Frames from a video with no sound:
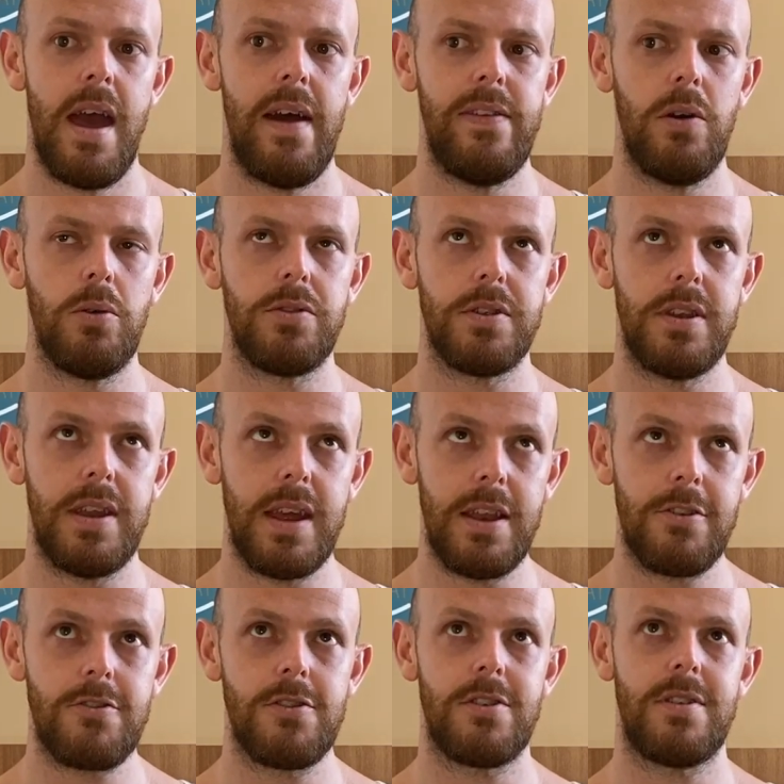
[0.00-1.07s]
And there was an
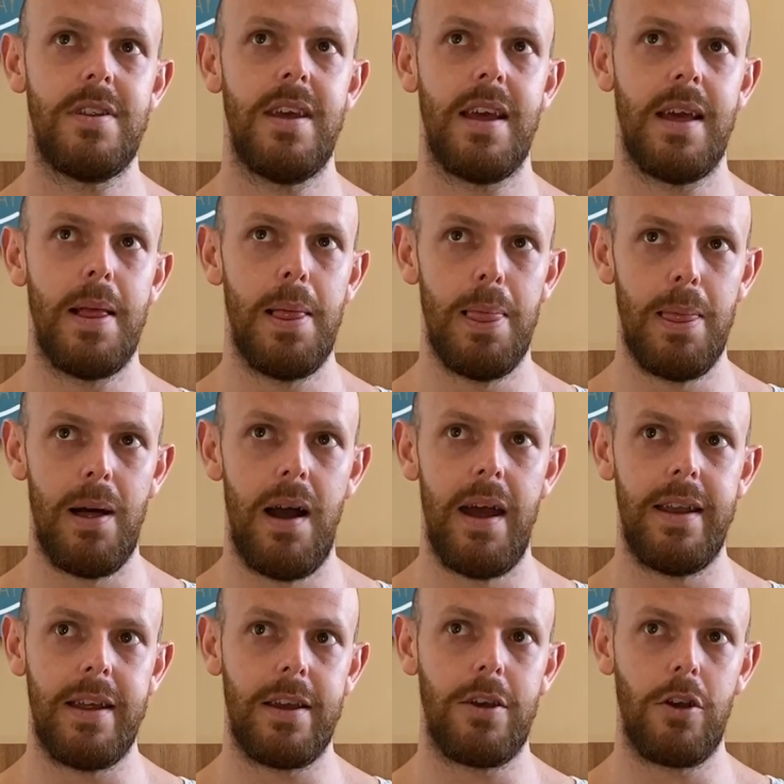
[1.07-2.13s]
interesting
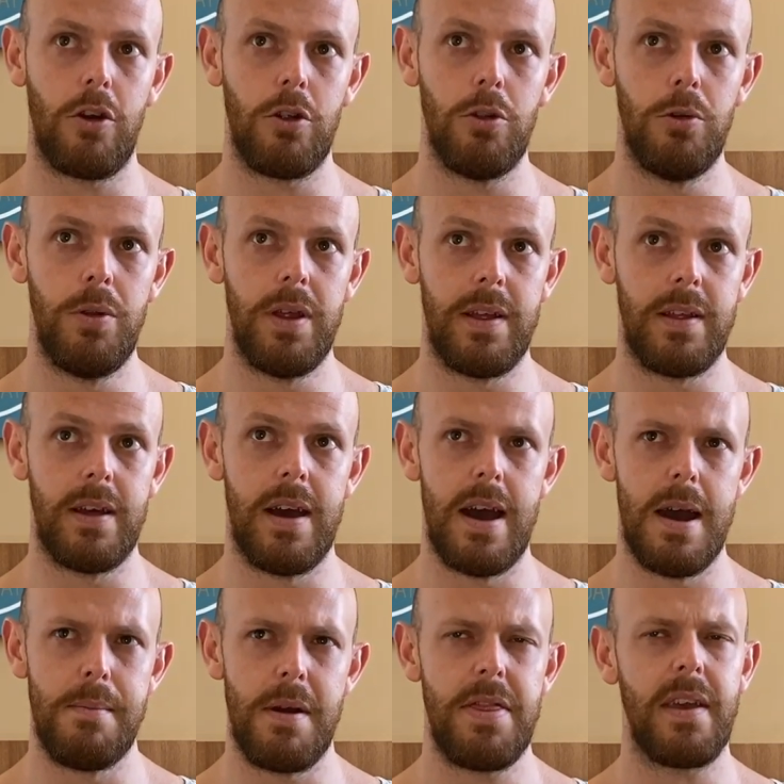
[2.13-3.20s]
line in concluding,
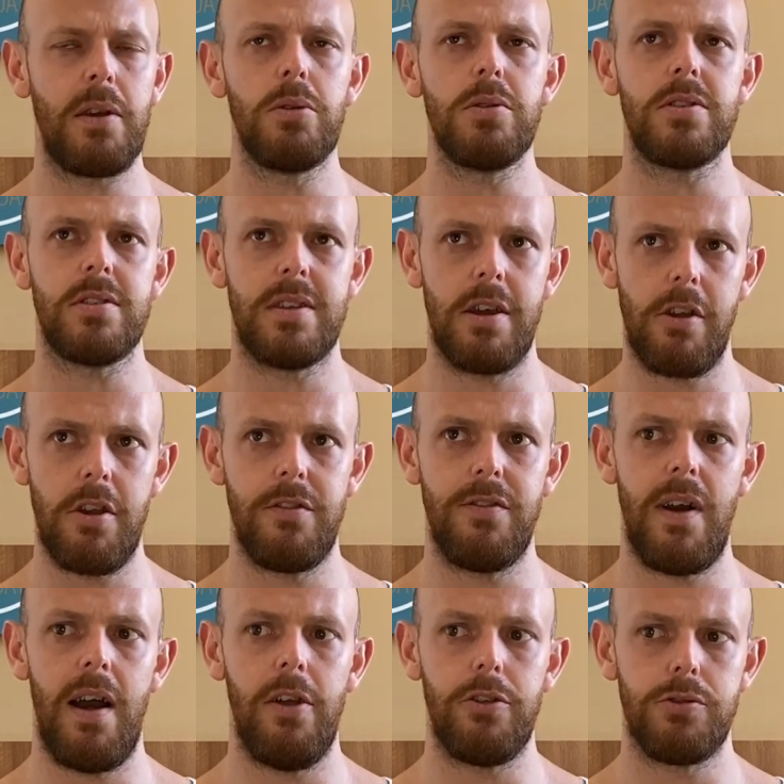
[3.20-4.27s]
I think it was
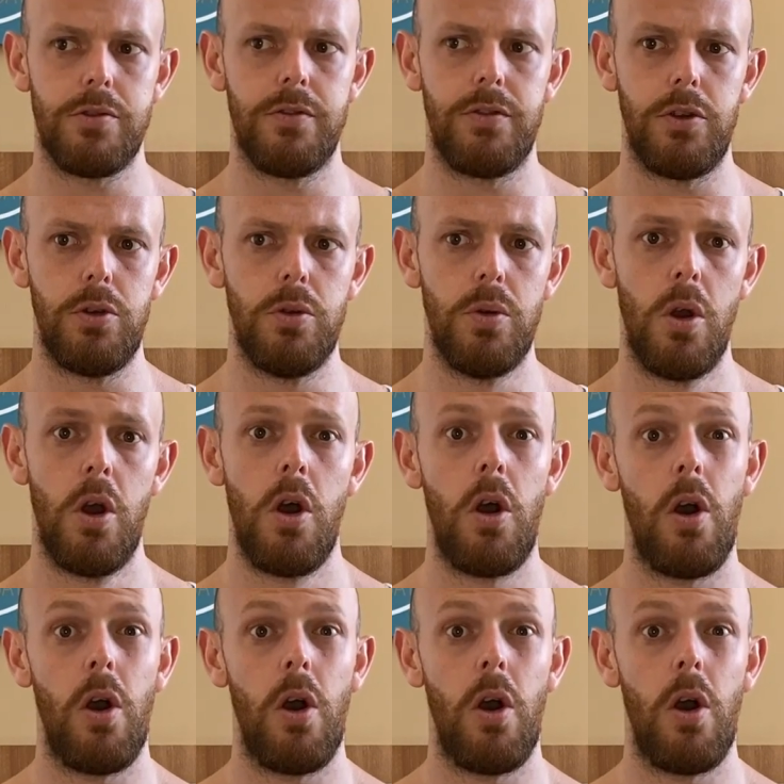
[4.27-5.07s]
Stereophile's review,